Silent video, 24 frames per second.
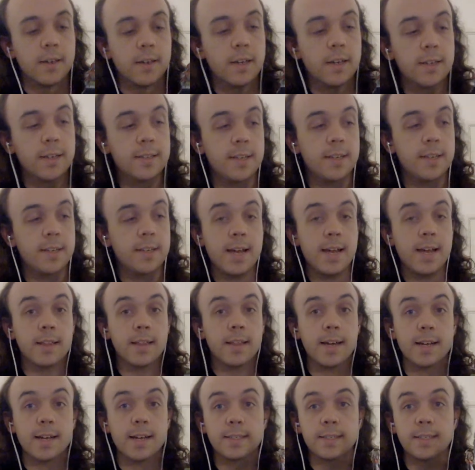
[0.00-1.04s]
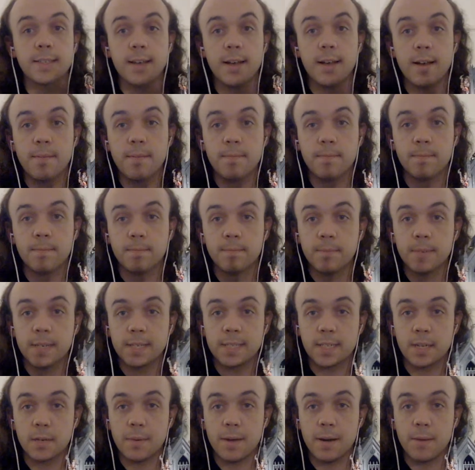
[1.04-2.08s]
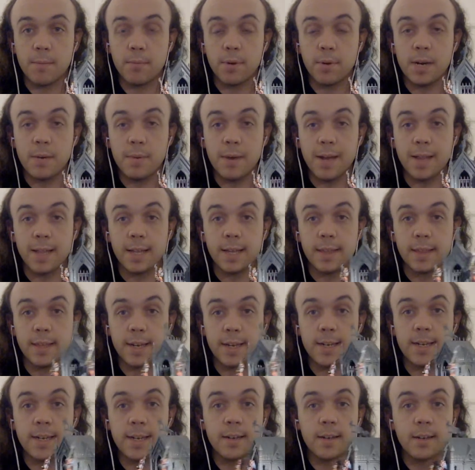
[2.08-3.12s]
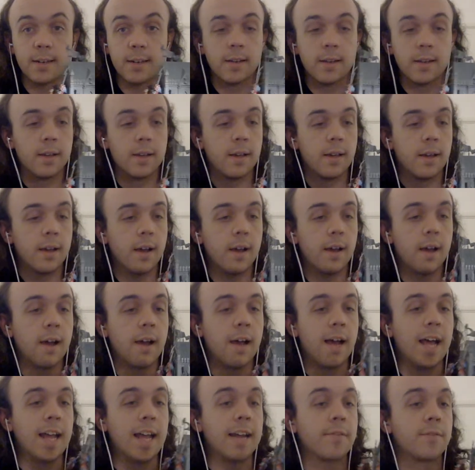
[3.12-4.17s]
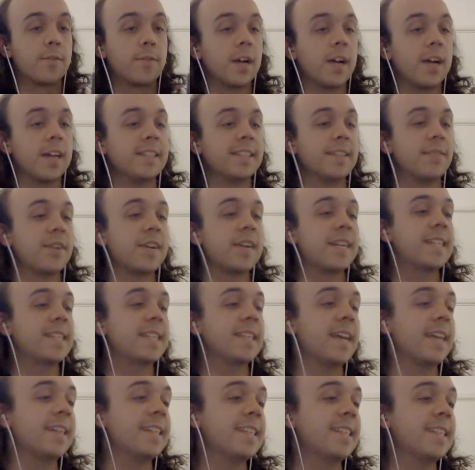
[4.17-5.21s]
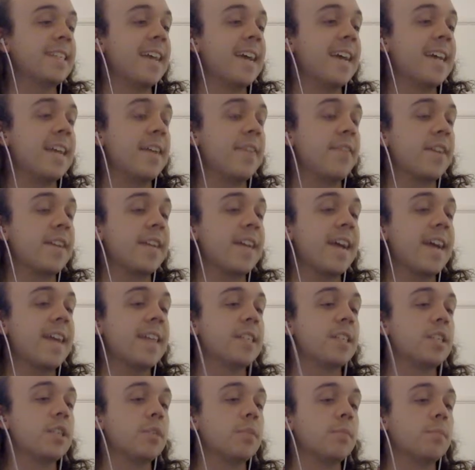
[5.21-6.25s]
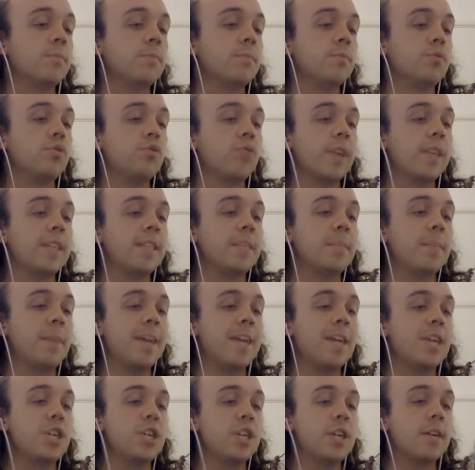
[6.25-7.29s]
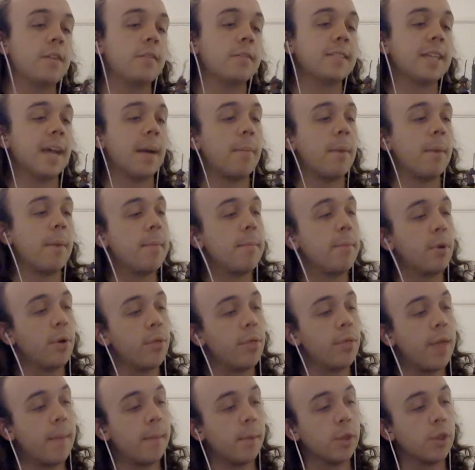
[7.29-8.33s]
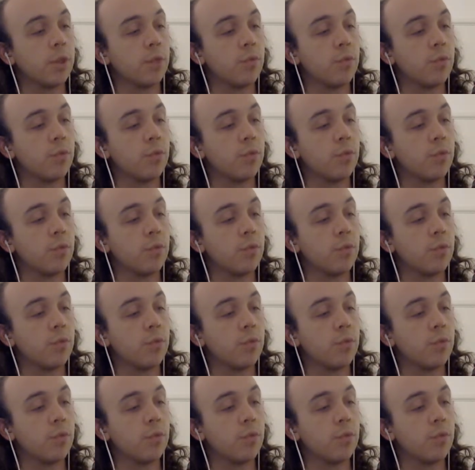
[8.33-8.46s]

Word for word: So yeah, that's come out pretty well, I think. And as I said, if I get some Dreadspear shields, I might put them on the